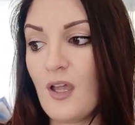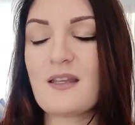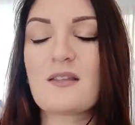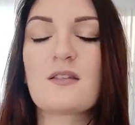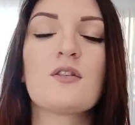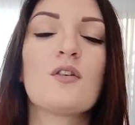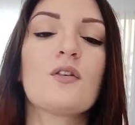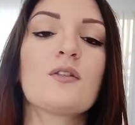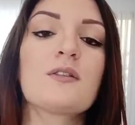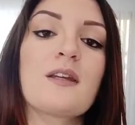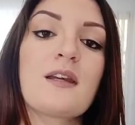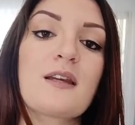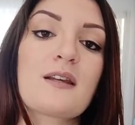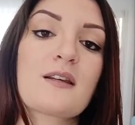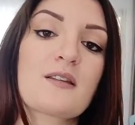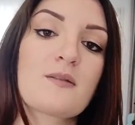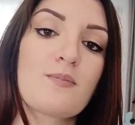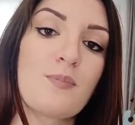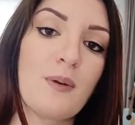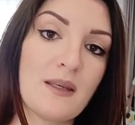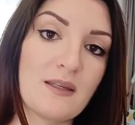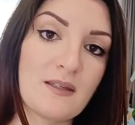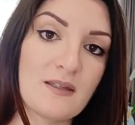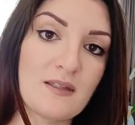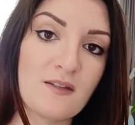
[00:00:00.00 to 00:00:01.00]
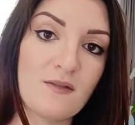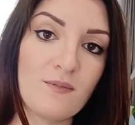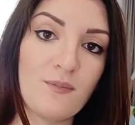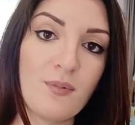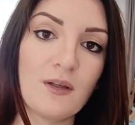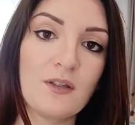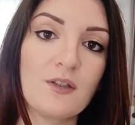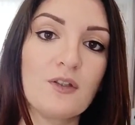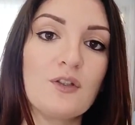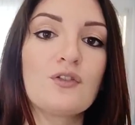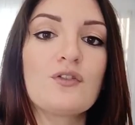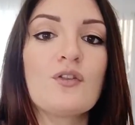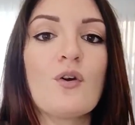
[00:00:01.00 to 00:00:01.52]
It's not expensive,
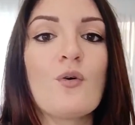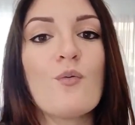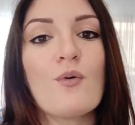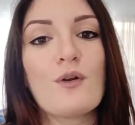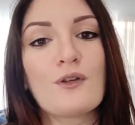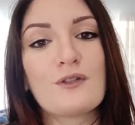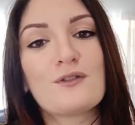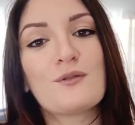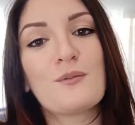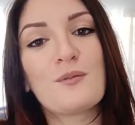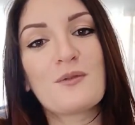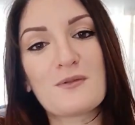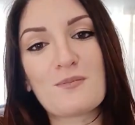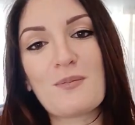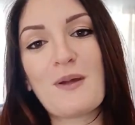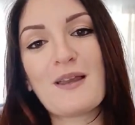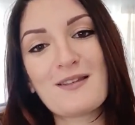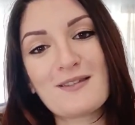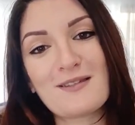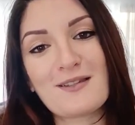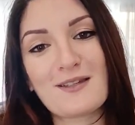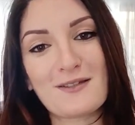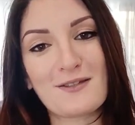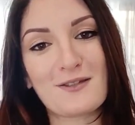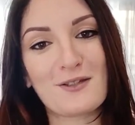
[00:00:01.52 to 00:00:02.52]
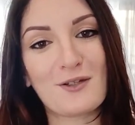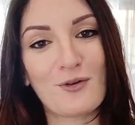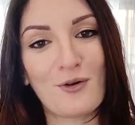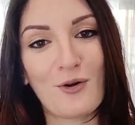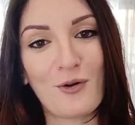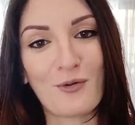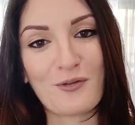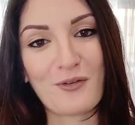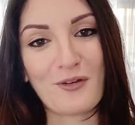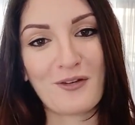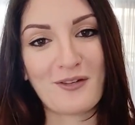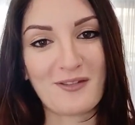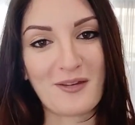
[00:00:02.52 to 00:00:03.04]
but you don't want to spend 60
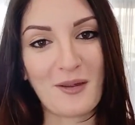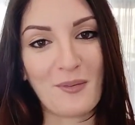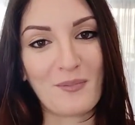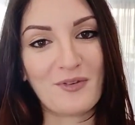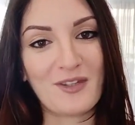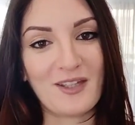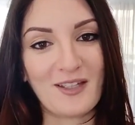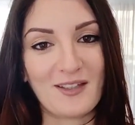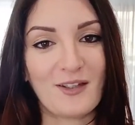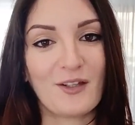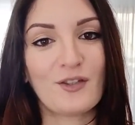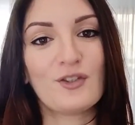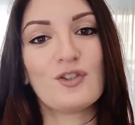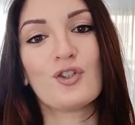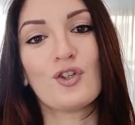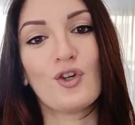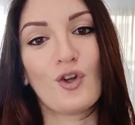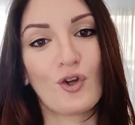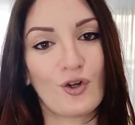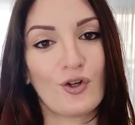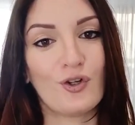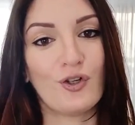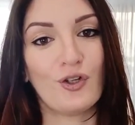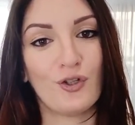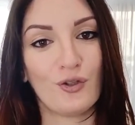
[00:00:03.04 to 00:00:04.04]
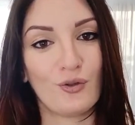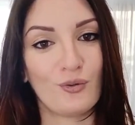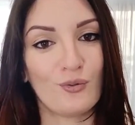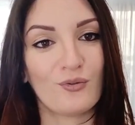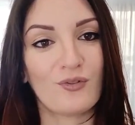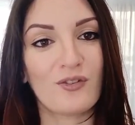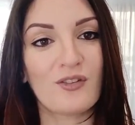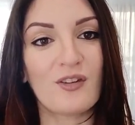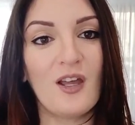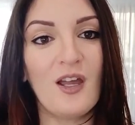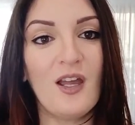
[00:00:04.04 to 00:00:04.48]
euros on something that you're not going to use.